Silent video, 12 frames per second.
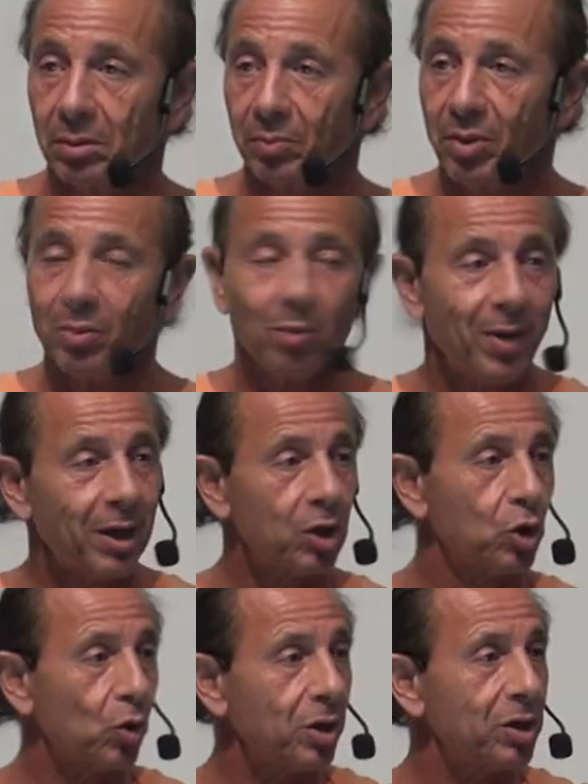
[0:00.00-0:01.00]
People making
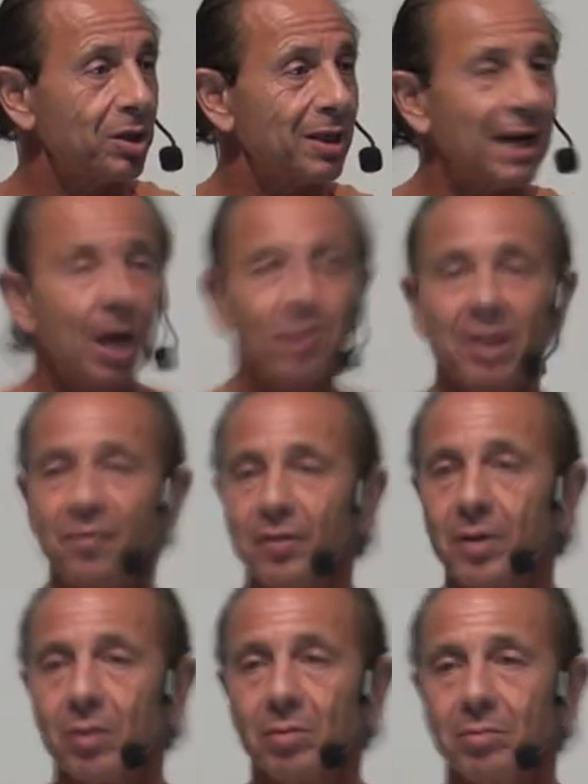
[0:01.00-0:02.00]
choices and how they
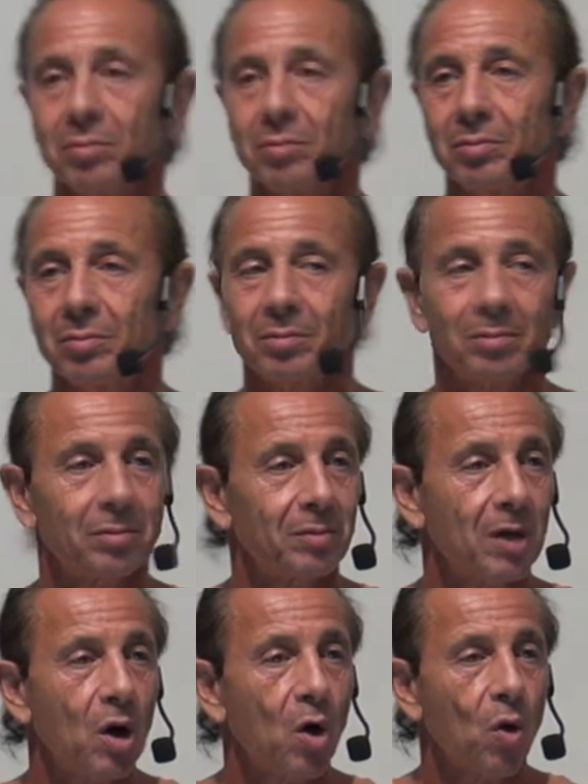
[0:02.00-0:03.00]
feel.
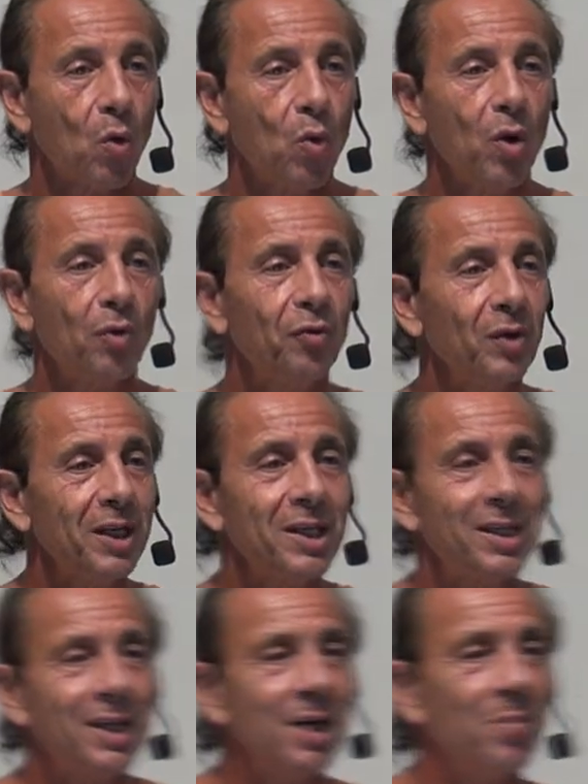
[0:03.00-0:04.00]
Willfully
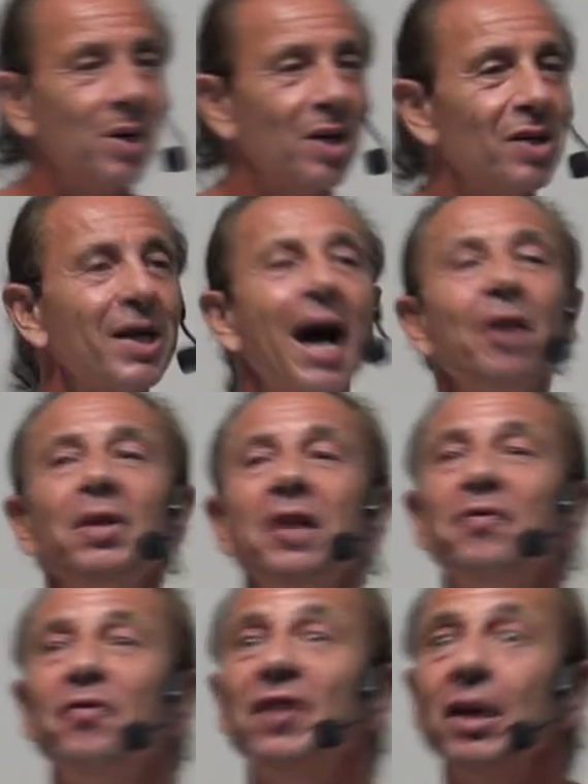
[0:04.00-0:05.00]
sinning because how they
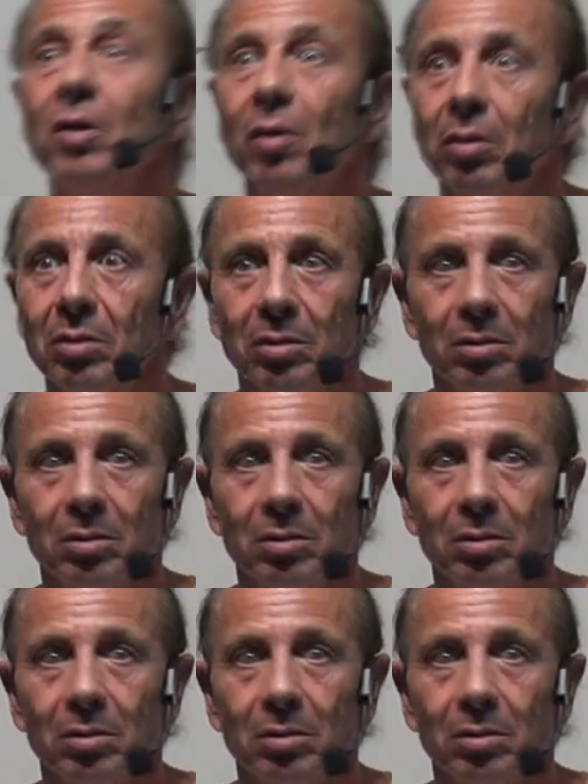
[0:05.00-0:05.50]
feel.